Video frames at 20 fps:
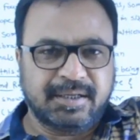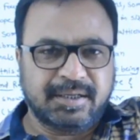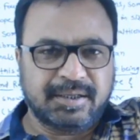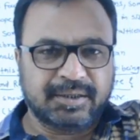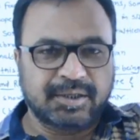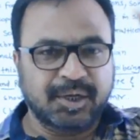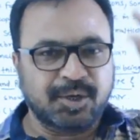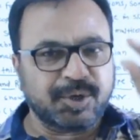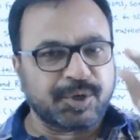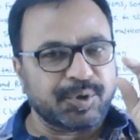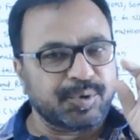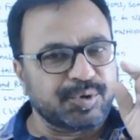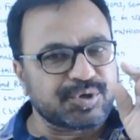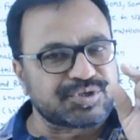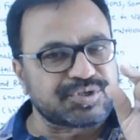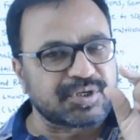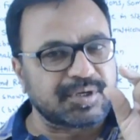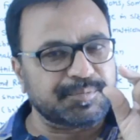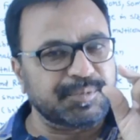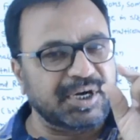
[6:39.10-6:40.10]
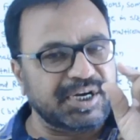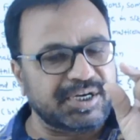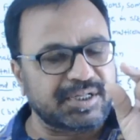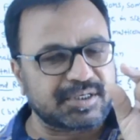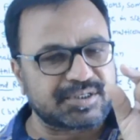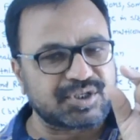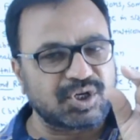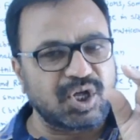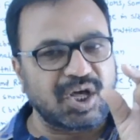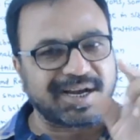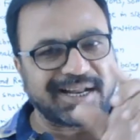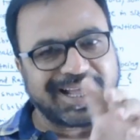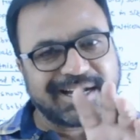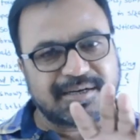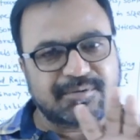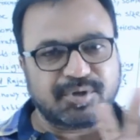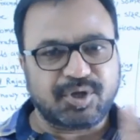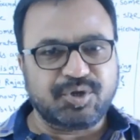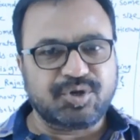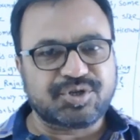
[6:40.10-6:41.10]
the multicellular
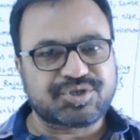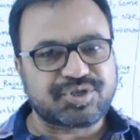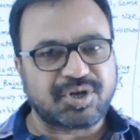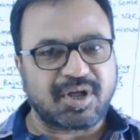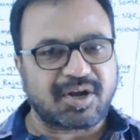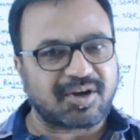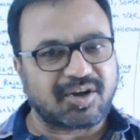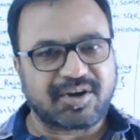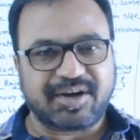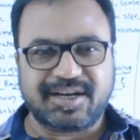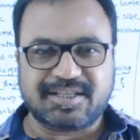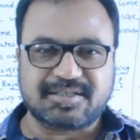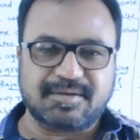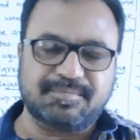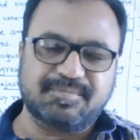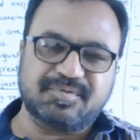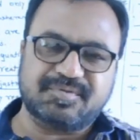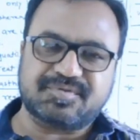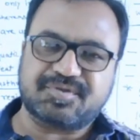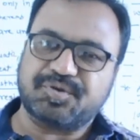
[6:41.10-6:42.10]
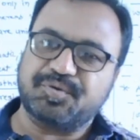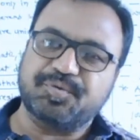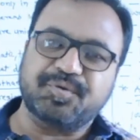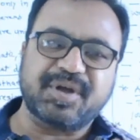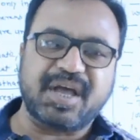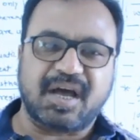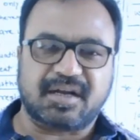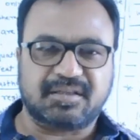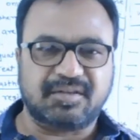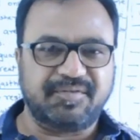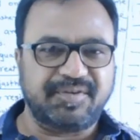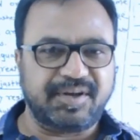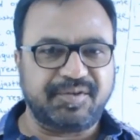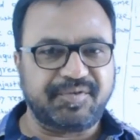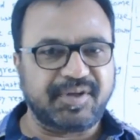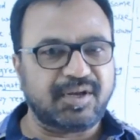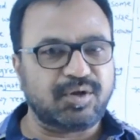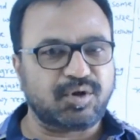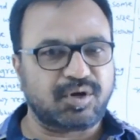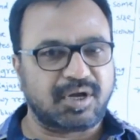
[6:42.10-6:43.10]
and unicellular organisms we are the very
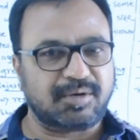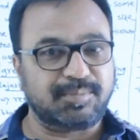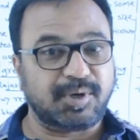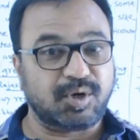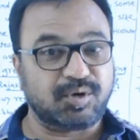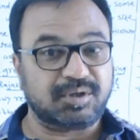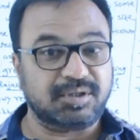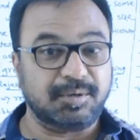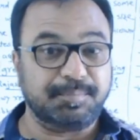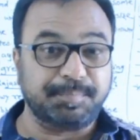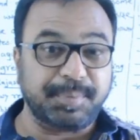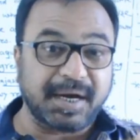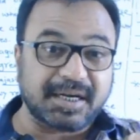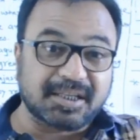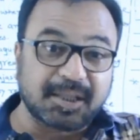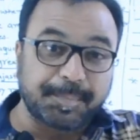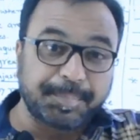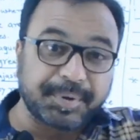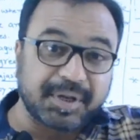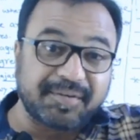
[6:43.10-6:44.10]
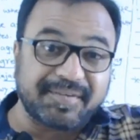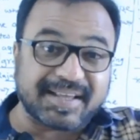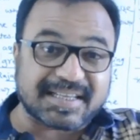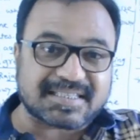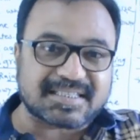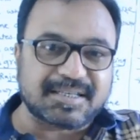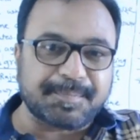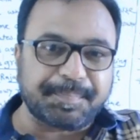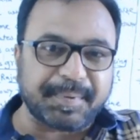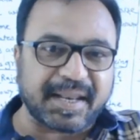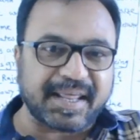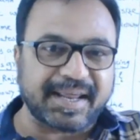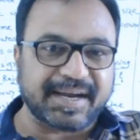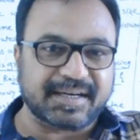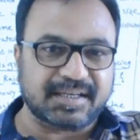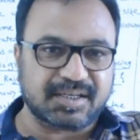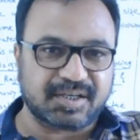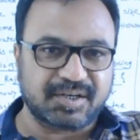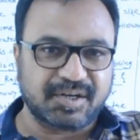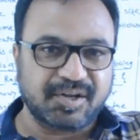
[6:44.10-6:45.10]
well known about them. But the previous
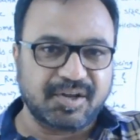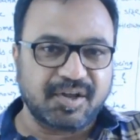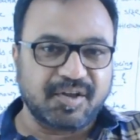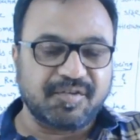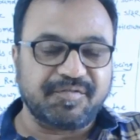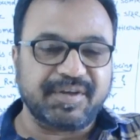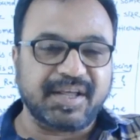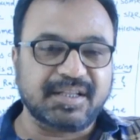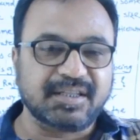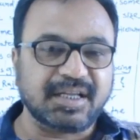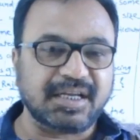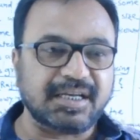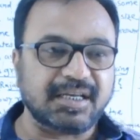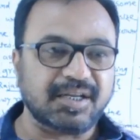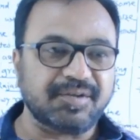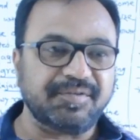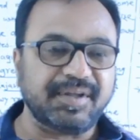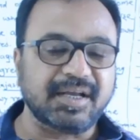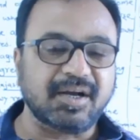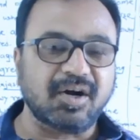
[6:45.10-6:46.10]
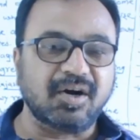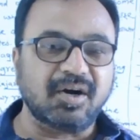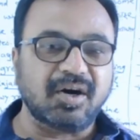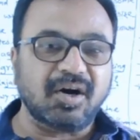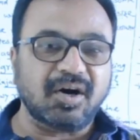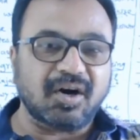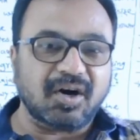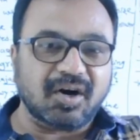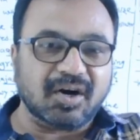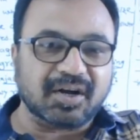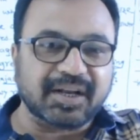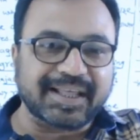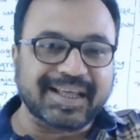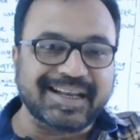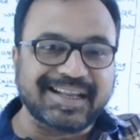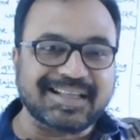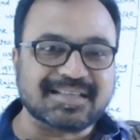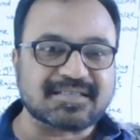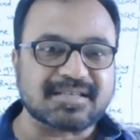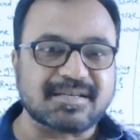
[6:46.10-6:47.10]
period, when the living
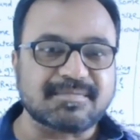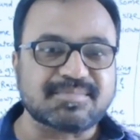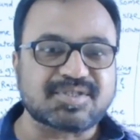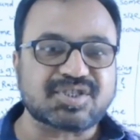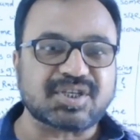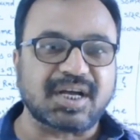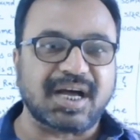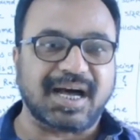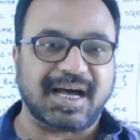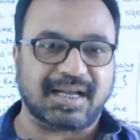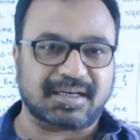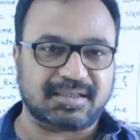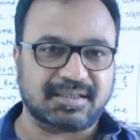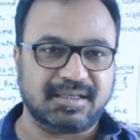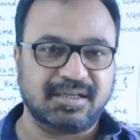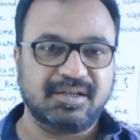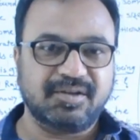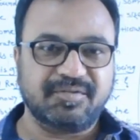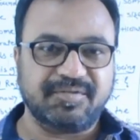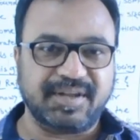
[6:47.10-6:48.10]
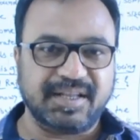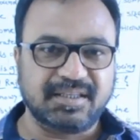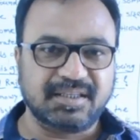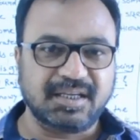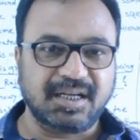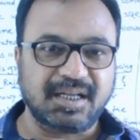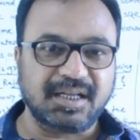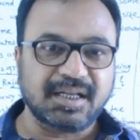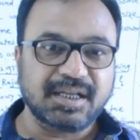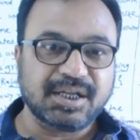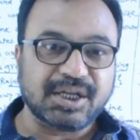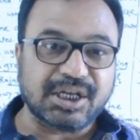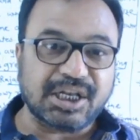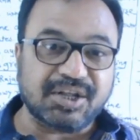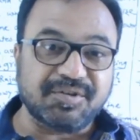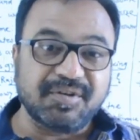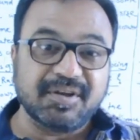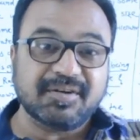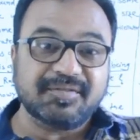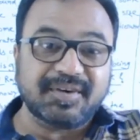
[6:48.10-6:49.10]
organisms are, when the
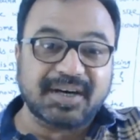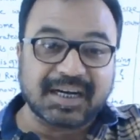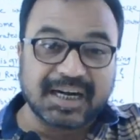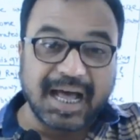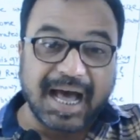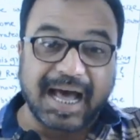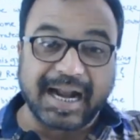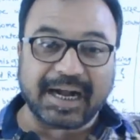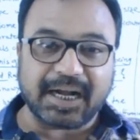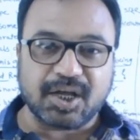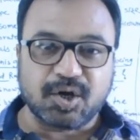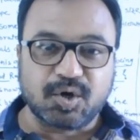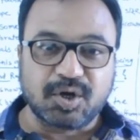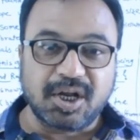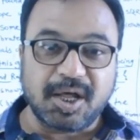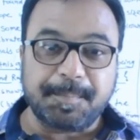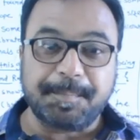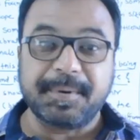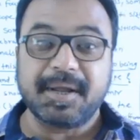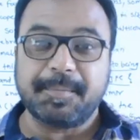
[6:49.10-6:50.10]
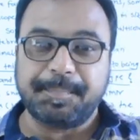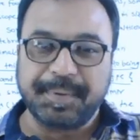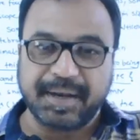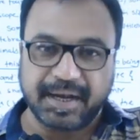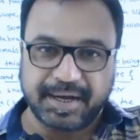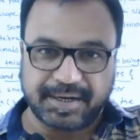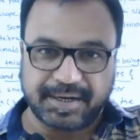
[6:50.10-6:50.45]
living world are developing